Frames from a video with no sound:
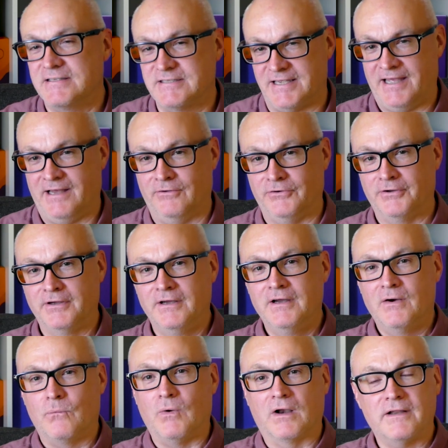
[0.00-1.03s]
sound
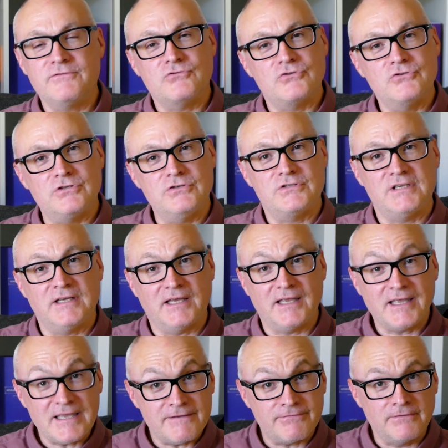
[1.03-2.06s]
while introducing
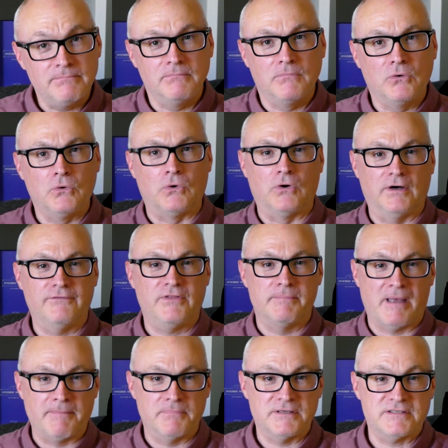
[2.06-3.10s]
even more of the
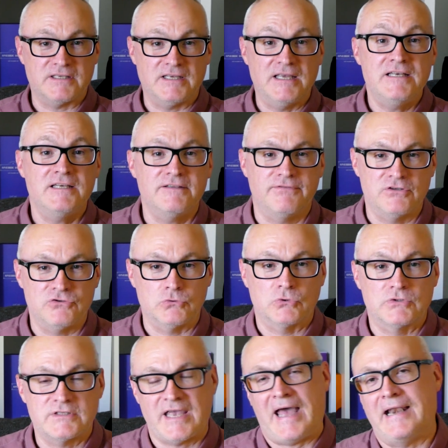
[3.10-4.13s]
members' individual
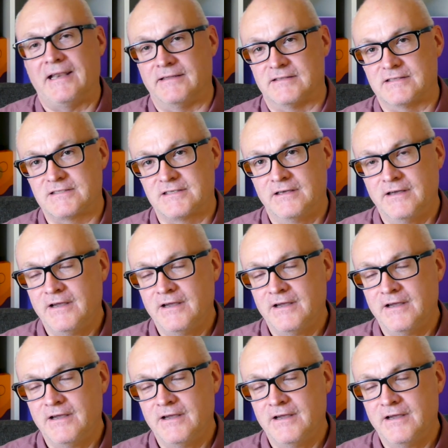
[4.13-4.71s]
talents,